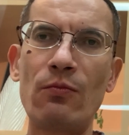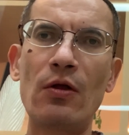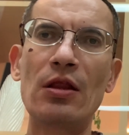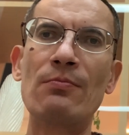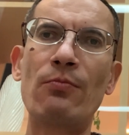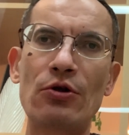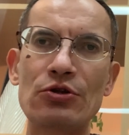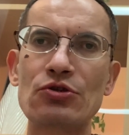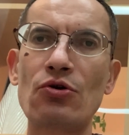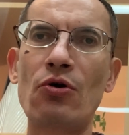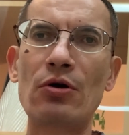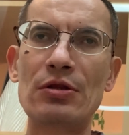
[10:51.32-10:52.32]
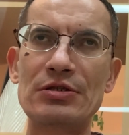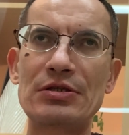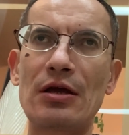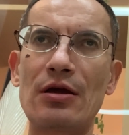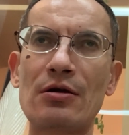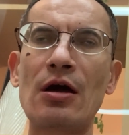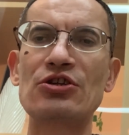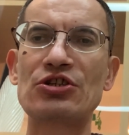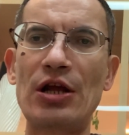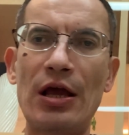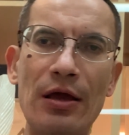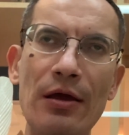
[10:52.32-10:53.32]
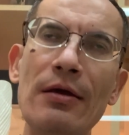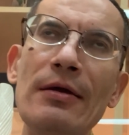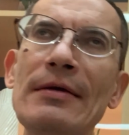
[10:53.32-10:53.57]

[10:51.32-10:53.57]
well important or let's say cachet